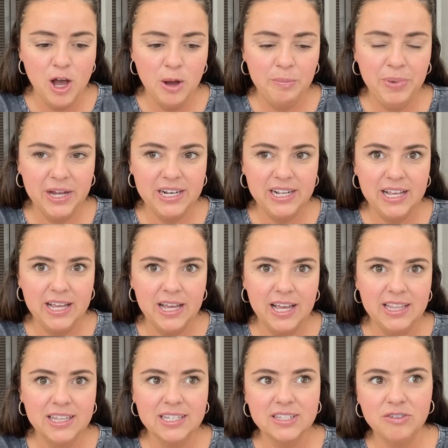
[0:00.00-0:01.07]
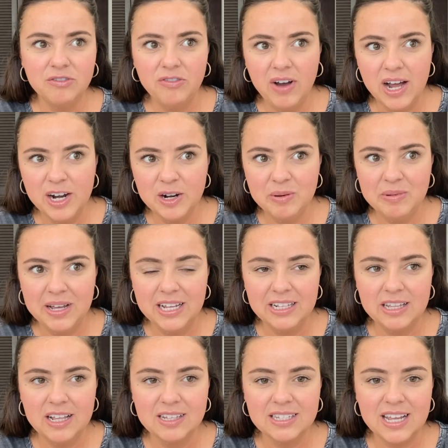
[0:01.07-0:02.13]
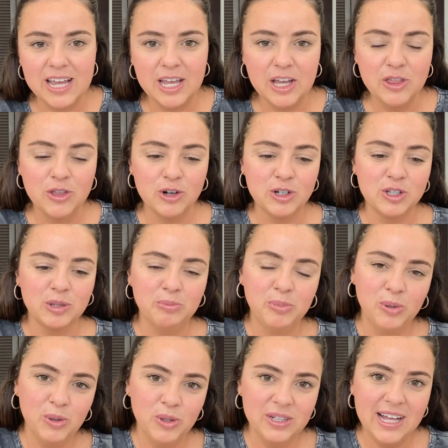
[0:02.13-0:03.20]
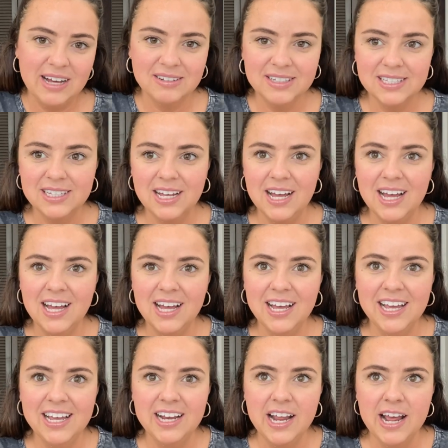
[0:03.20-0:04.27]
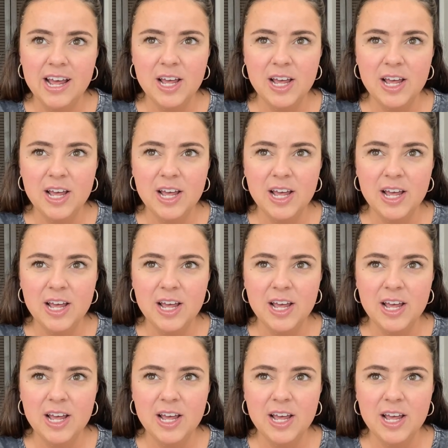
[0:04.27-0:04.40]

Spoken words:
But in this environment, it's like there's a pool outside.